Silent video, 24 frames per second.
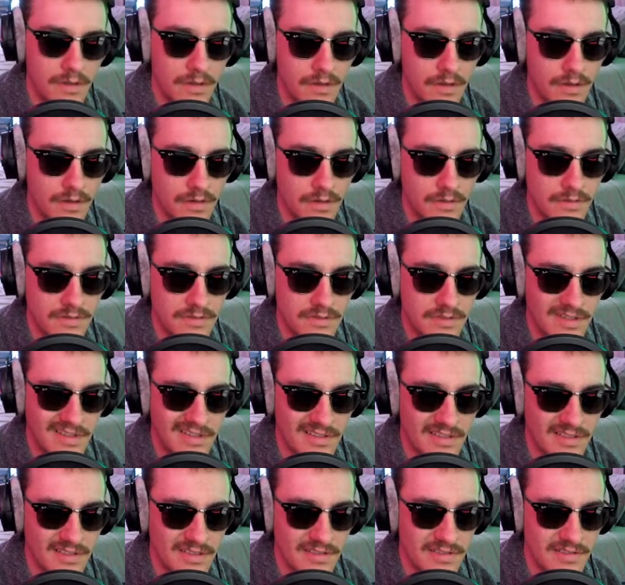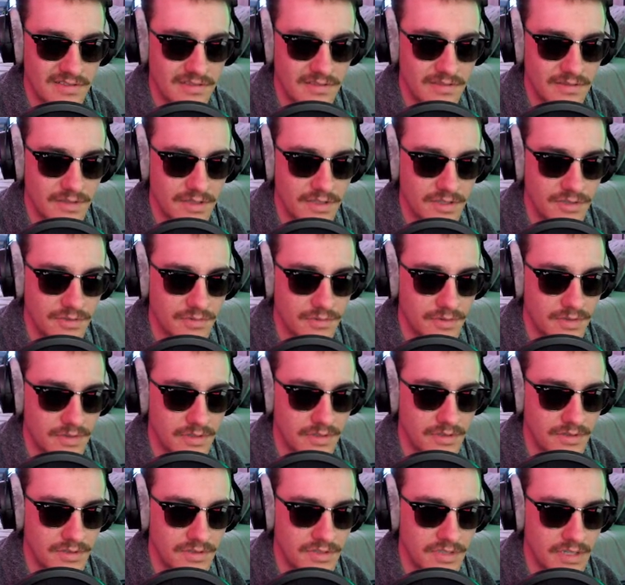Well, it's kind of nice too,
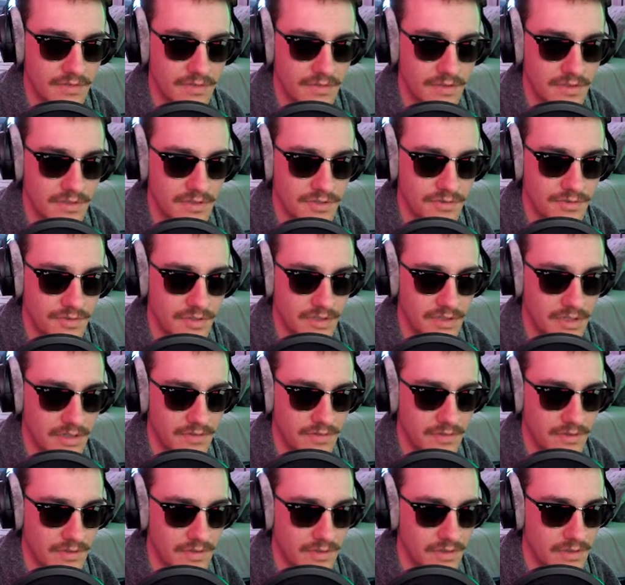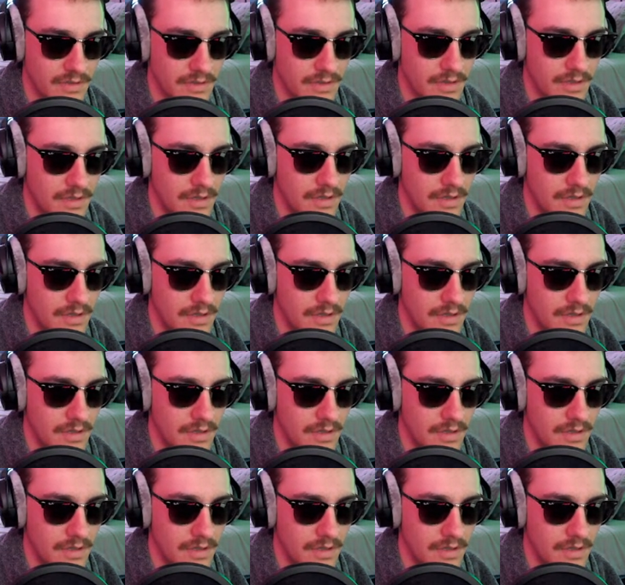actually, just having this trail off a little.